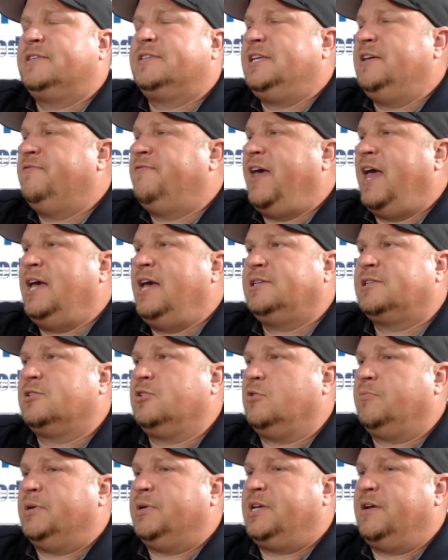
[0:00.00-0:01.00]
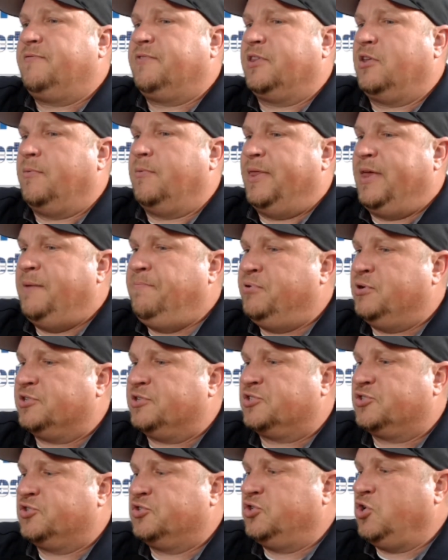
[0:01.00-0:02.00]
See, Vegas is a little bit different though. I mean, they put
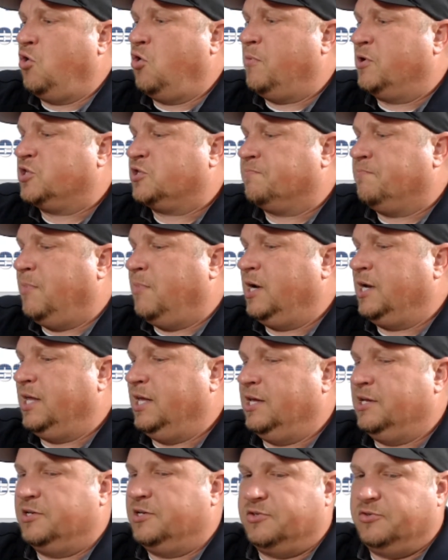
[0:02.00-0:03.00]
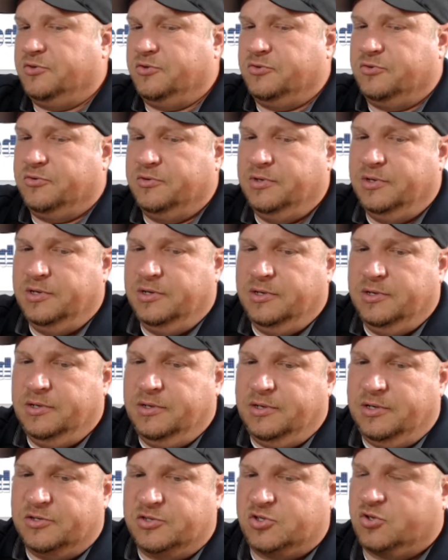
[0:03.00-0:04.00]
so much money into
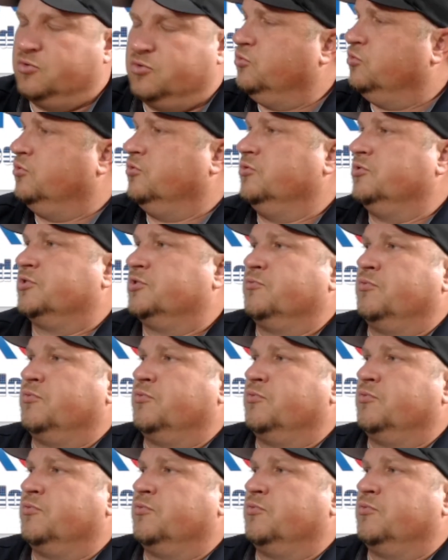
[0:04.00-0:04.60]
schools